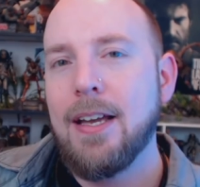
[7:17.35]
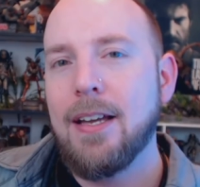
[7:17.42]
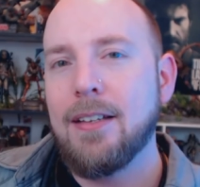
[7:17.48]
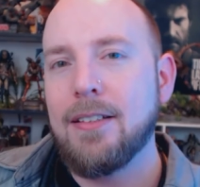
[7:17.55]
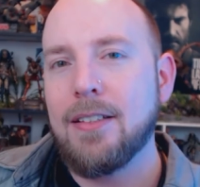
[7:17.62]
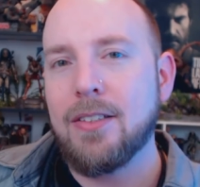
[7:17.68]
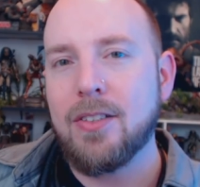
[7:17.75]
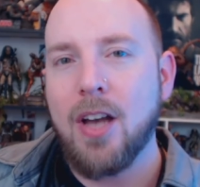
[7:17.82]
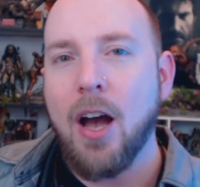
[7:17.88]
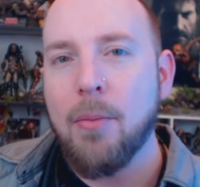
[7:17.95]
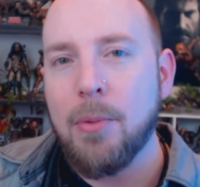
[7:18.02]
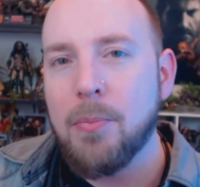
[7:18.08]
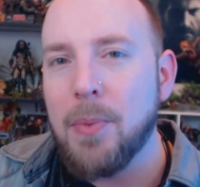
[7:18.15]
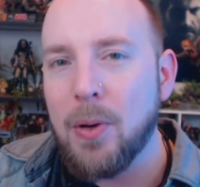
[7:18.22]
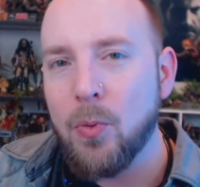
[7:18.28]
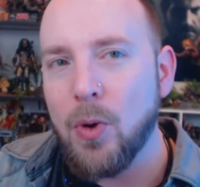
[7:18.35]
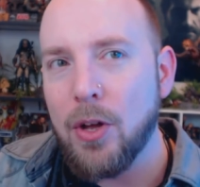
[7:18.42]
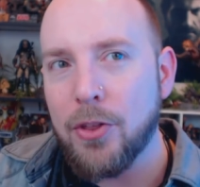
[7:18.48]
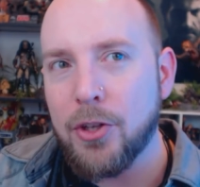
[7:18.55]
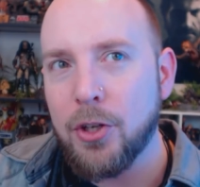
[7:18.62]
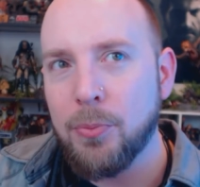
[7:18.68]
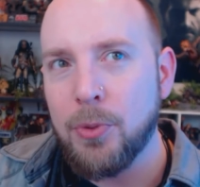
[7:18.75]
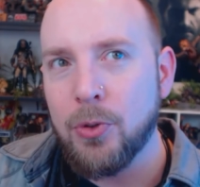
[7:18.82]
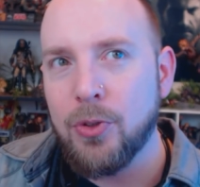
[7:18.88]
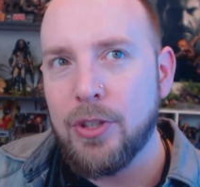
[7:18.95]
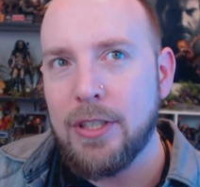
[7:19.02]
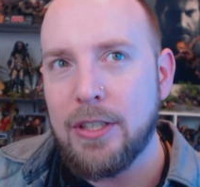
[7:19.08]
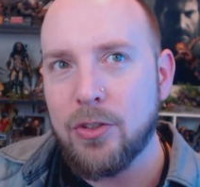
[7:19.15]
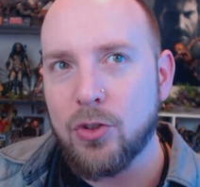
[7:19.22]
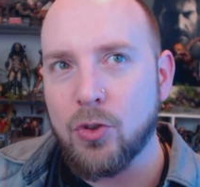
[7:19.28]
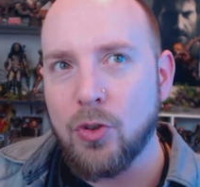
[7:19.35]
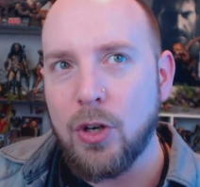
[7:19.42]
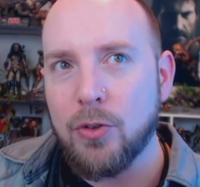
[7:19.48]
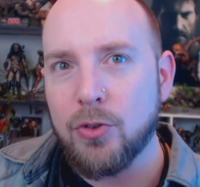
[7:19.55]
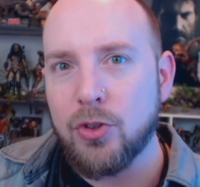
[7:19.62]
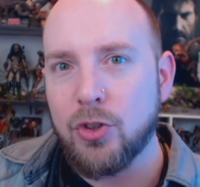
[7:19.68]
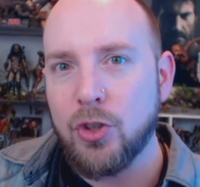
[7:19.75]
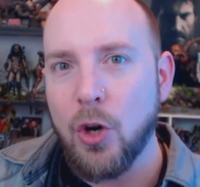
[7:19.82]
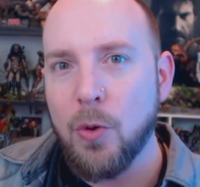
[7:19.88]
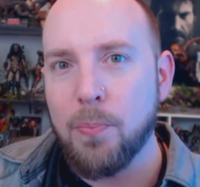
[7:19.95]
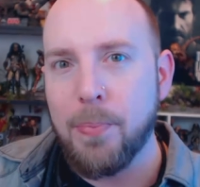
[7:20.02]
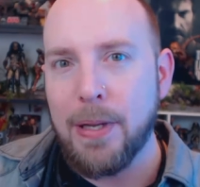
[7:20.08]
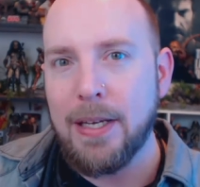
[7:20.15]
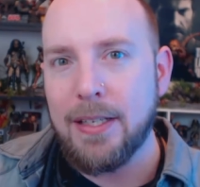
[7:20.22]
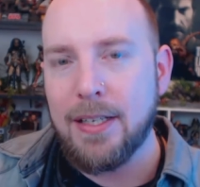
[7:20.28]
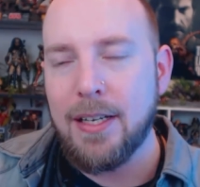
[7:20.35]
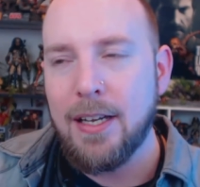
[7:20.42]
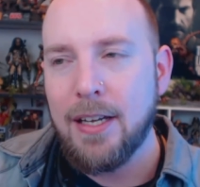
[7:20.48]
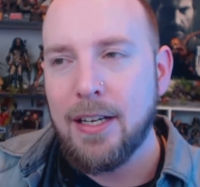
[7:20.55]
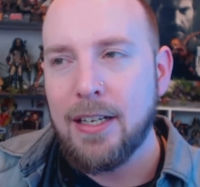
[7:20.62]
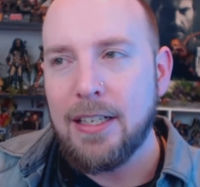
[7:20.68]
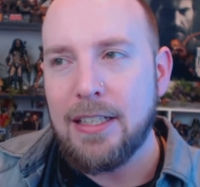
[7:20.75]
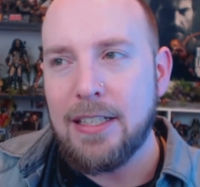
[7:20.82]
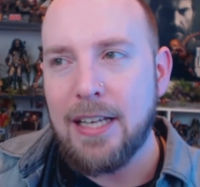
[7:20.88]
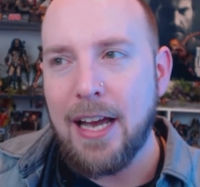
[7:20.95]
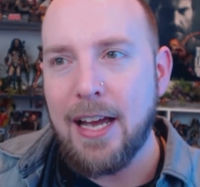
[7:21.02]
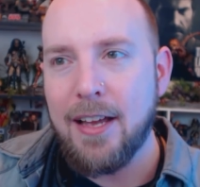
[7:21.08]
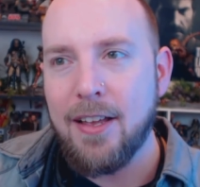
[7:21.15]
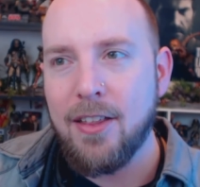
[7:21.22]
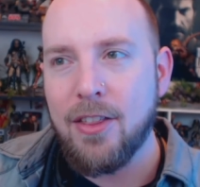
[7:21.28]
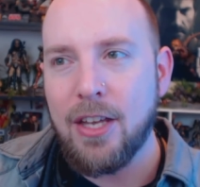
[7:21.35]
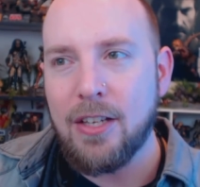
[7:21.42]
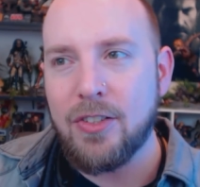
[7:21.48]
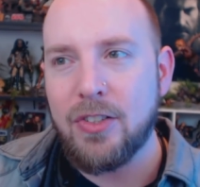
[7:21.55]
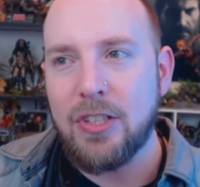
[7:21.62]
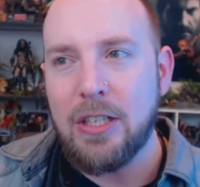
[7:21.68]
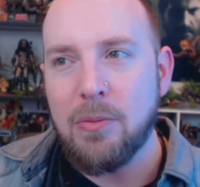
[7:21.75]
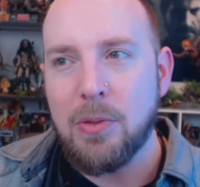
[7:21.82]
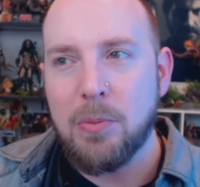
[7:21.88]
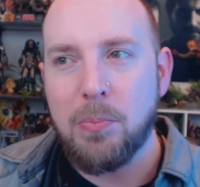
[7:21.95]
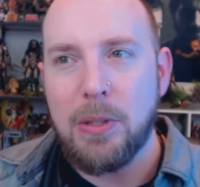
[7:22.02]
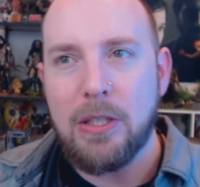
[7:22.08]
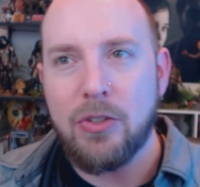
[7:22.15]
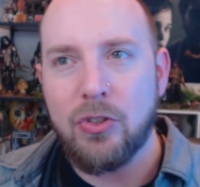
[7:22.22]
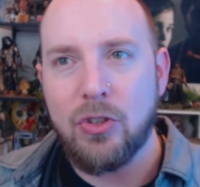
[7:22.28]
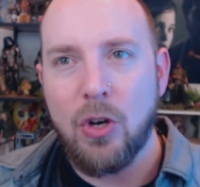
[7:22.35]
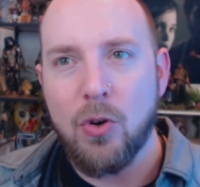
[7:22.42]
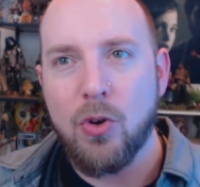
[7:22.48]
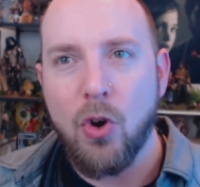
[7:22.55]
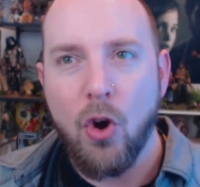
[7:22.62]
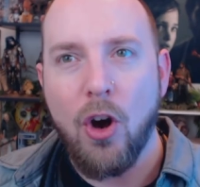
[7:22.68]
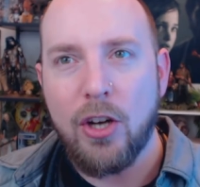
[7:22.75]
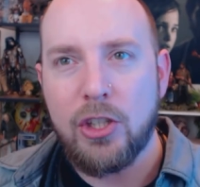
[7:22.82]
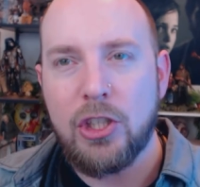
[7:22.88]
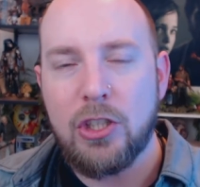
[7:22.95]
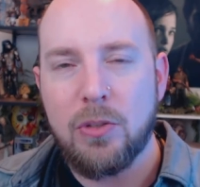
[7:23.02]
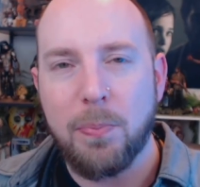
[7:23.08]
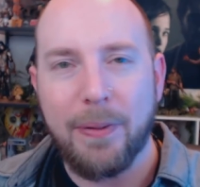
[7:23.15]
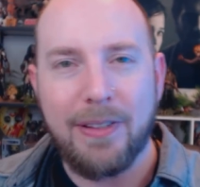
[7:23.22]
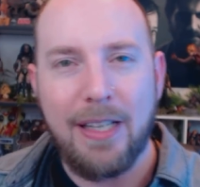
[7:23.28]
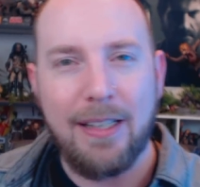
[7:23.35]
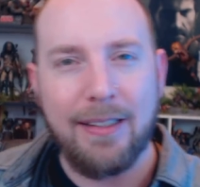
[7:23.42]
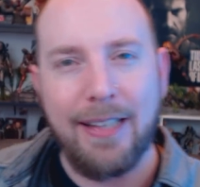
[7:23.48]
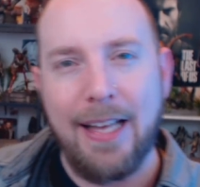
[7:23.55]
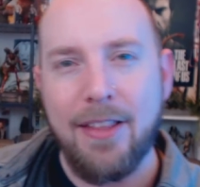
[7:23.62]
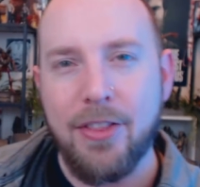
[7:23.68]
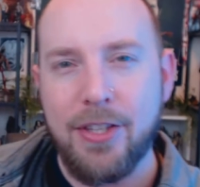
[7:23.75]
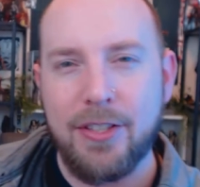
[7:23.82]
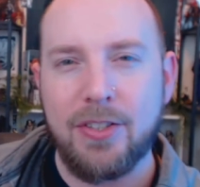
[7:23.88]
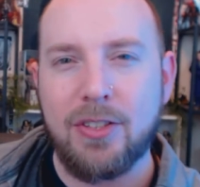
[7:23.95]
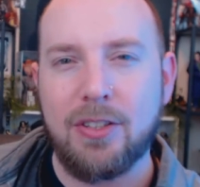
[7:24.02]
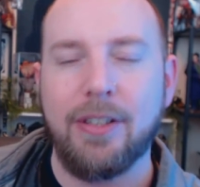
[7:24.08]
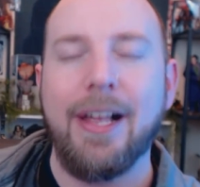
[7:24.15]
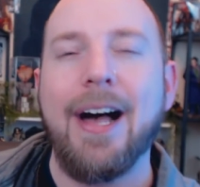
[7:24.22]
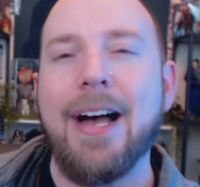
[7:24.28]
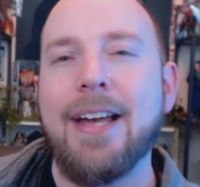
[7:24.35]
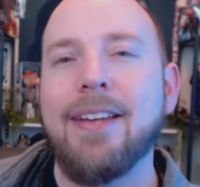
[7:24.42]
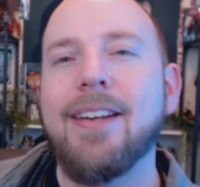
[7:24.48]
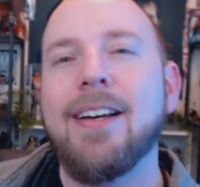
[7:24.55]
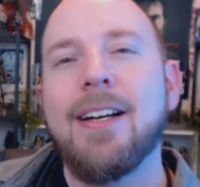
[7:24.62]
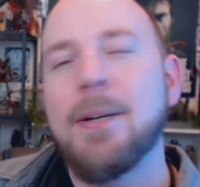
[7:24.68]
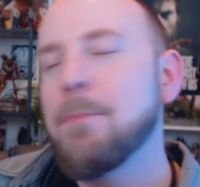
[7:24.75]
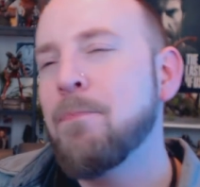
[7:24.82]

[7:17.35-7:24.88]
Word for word: and this commonwealth community has grown so big yet they seem to be so cautious but they let this slide